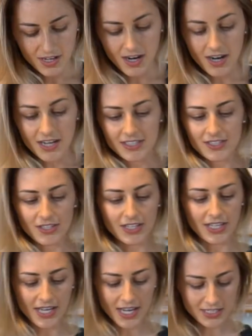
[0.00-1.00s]
All right, so
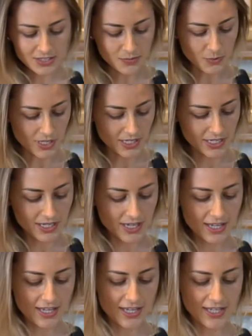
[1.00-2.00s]
the next one
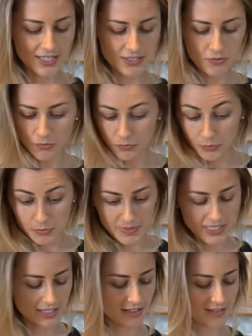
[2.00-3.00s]
is,
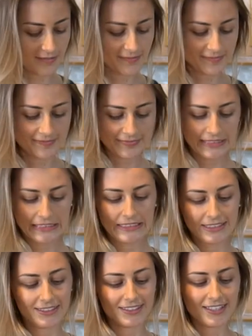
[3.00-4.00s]
oopsies.
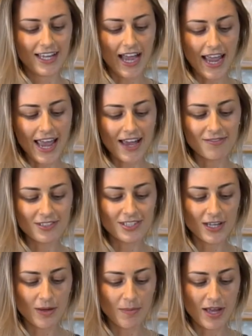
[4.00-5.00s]
I have
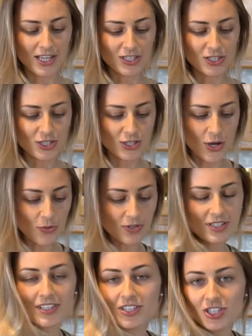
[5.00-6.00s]
some
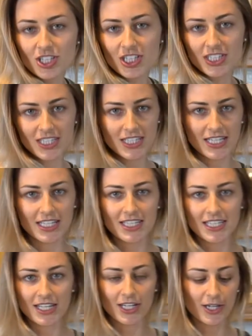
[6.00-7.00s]
soaked chia
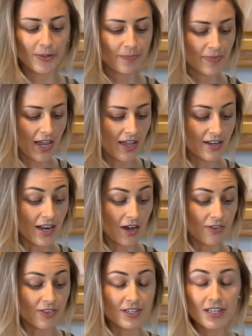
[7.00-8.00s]
seeds here.
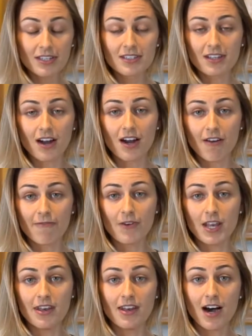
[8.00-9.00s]
Now these are
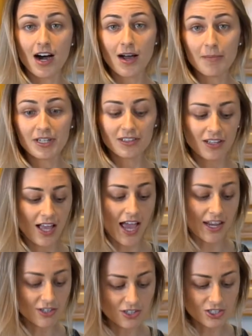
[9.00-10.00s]
phenomenal
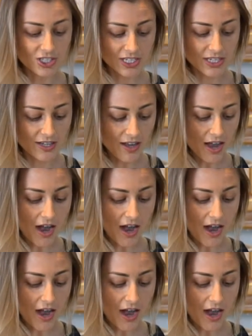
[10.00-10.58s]
energy,